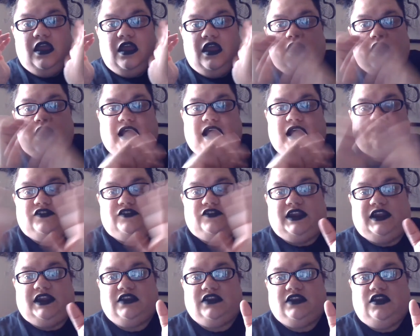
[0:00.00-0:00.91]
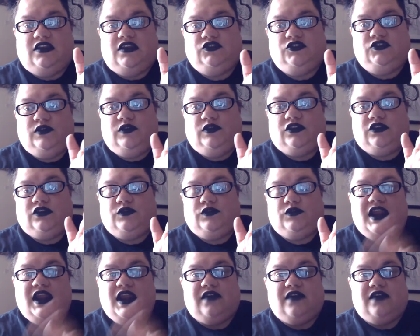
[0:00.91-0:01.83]
after I got done doing a
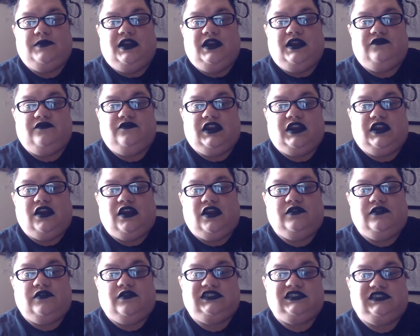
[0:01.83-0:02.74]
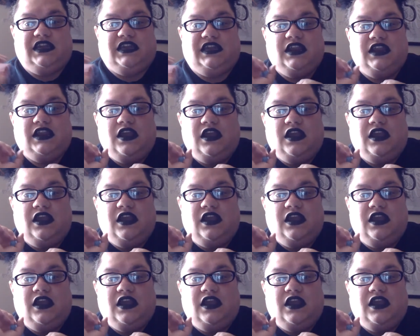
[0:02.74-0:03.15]
3.5 minute video, it said,